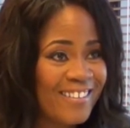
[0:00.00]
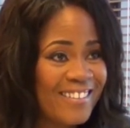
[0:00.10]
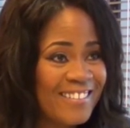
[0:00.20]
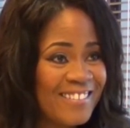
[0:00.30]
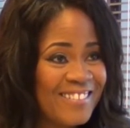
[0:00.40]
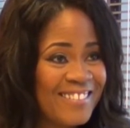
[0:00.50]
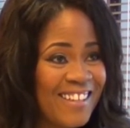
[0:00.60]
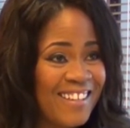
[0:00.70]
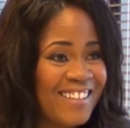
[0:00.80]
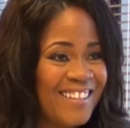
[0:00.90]
Mm.
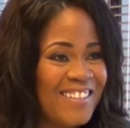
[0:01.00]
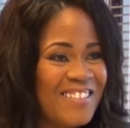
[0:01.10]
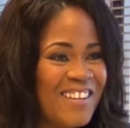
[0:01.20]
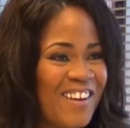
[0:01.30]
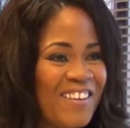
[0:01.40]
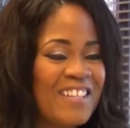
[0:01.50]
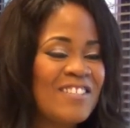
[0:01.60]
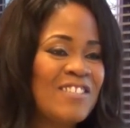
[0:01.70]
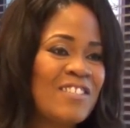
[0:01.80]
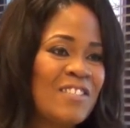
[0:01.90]
you know,
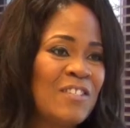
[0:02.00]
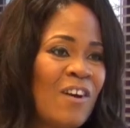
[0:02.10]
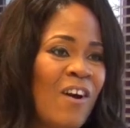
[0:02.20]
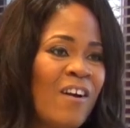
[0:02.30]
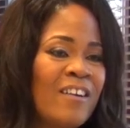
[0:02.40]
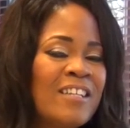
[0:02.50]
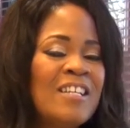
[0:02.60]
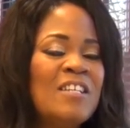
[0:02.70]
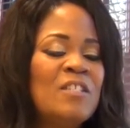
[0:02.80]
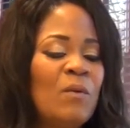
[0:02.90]
it's just as hard.
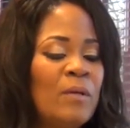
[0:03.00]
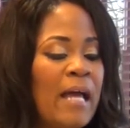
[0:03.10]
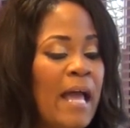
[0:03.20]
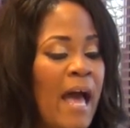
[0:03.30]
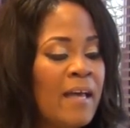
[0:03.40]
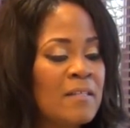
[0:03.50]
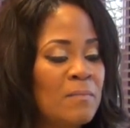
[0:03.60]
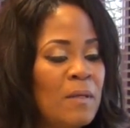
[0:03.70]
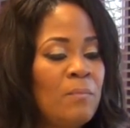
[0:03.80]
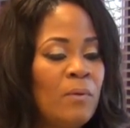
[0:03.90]
Mm-hmm. So when I ask
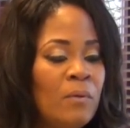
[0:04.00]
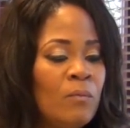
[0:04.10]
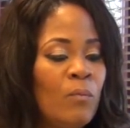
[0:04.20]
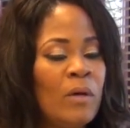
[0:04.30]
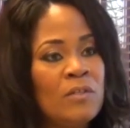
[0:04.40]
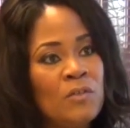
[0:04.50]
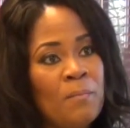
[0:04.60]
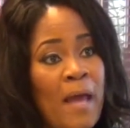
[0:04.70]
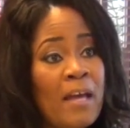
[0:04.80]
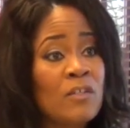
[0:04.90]
people, what's your
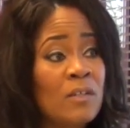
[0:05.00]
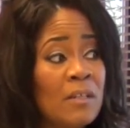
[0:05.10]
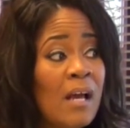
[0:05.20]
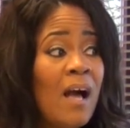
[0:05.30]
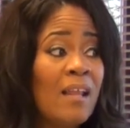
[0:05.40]
passion?